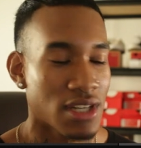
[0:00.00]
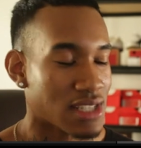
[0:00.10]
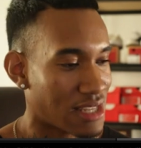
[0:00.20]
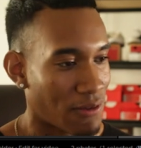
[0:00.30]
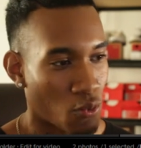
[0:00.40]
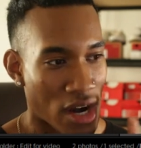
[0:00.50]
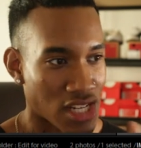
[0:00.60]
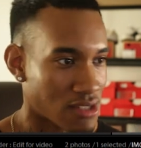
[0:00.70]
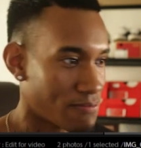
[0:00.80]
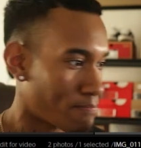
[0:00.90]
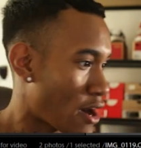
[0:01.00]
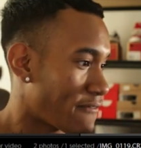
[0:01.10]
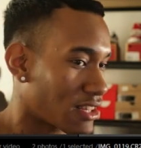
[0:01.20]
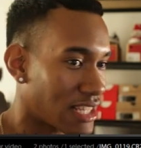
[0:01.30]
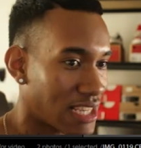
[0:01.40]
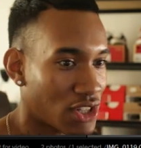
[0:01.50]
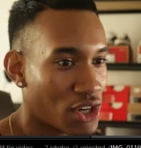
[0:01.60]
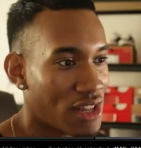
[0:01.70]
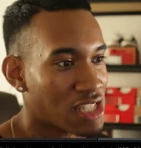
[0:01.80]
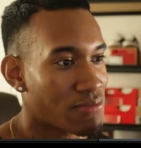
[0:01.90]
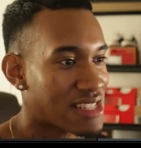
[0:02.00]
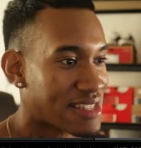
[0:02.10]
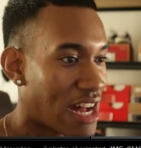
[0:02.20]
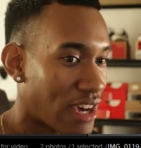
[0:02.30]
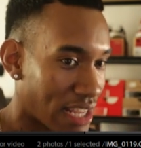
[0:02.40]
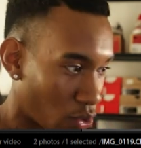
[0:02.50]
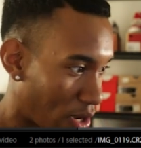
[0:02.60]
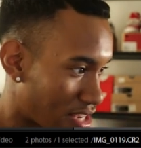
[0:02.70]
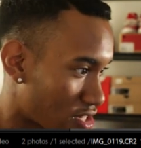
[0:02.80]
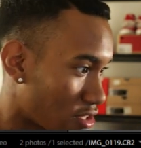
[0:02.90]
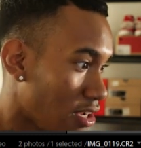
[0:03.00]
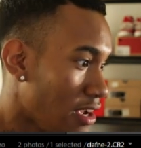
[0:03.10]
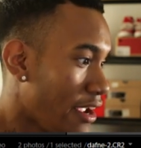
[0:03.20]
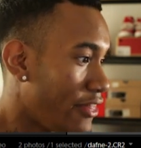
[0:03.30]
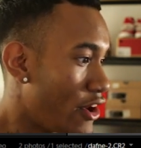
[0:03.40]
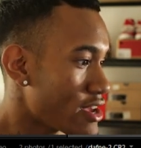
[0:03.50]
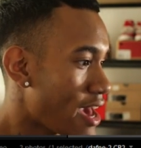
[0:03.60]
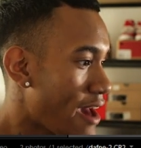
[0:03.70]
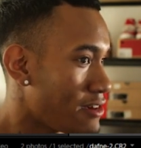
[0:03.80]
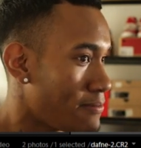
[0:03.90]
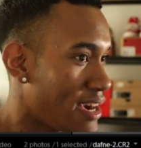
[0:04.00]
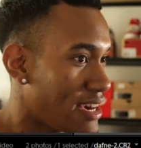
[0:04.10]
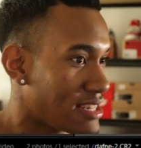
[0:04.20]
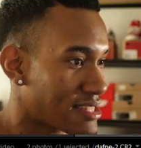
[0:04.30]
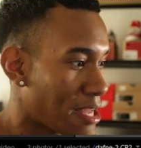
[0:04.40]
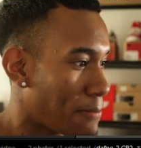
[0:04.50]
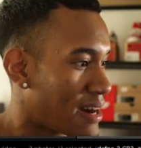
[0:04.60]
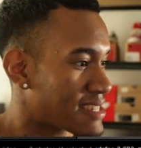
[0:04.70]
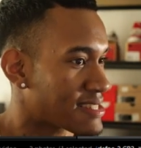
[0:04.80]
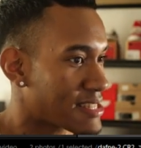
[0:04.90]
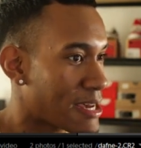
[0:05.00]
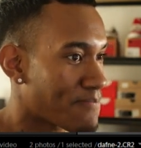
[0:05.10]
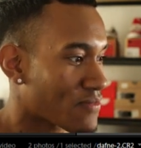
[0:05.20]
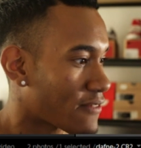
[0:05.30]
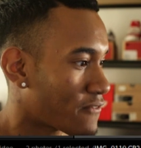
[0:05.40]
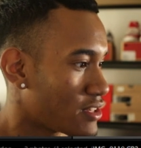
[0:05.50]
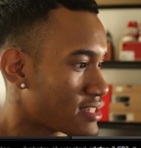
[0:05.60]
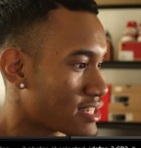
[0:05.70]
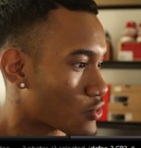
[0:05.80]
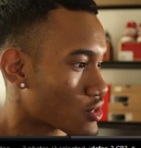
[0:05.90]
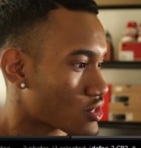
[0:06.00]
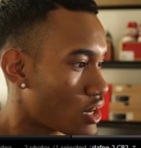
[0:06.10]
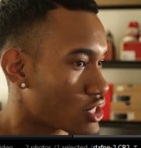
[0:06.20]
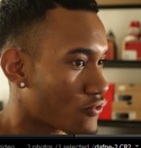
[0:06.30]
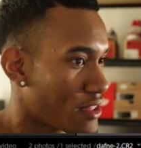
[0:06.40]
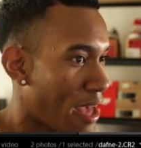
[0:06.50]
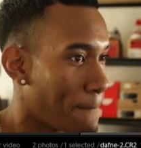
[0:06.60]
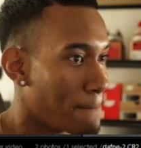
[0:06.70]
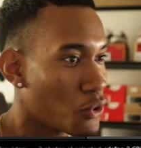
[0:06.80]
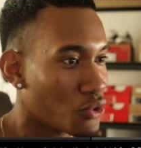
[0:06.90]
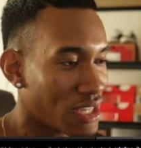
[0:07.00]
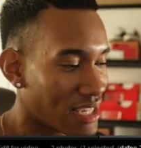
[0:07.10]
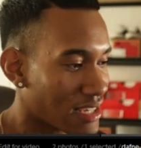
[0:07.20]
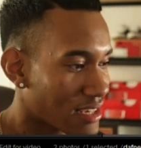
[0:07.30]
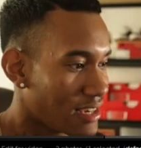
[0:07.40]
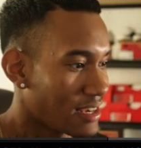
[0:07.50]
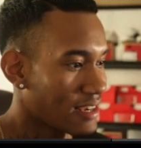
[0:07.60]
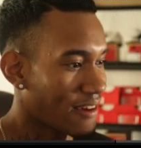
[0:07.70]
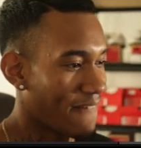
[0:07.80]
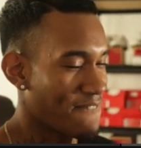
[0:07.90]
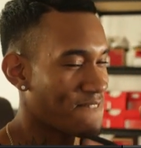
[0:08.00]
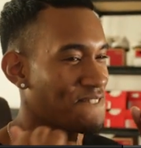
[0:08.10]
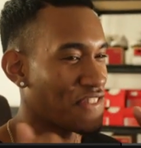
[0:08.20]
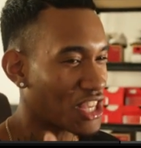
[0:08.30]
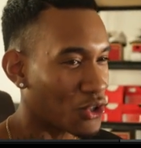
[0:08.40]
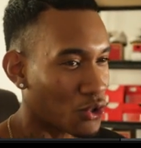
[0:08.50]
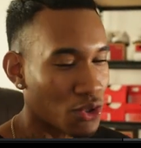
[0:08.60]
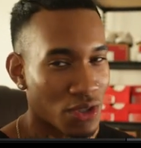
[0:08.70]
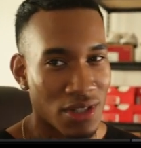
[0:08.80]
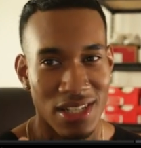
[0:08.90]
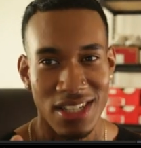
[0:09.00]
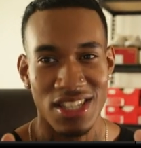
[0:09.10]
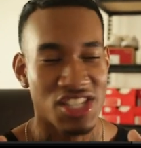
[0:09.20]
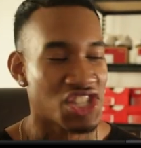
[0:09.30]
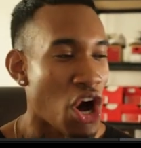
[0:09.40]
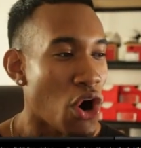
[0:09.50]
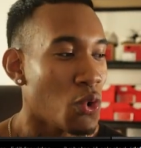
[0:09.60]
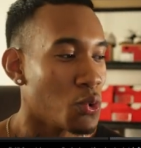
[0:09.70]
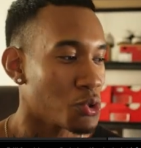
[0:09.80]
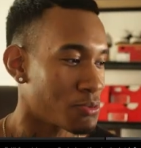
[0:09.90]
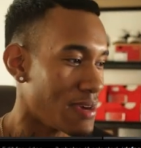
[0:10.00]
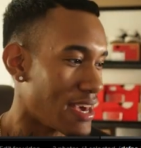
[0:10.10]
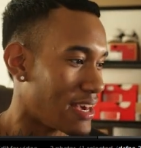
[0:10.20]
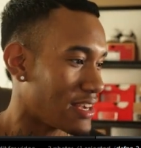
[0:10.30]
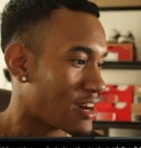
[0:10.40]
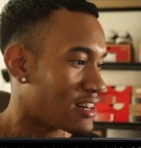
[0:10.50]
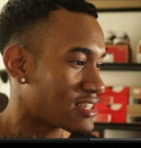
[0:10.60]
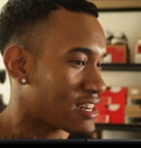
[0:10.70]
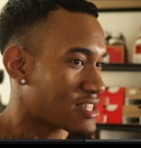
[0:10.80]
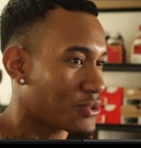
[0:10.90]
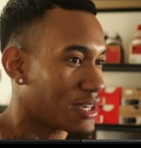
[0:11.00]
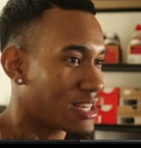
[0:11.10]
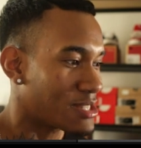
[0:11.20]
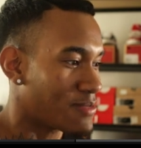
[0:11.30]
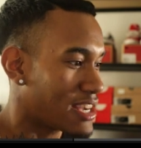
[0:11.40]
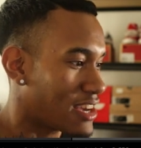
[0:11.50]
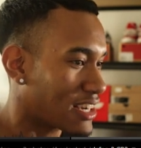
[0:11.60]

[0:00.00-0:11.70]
looks, it works perfectly. And you know, that's my style anyway. So there you have it, man. Step by step for the secret sauce, for that moody feel, the tones, man. Y'all see what it is, man. Y'all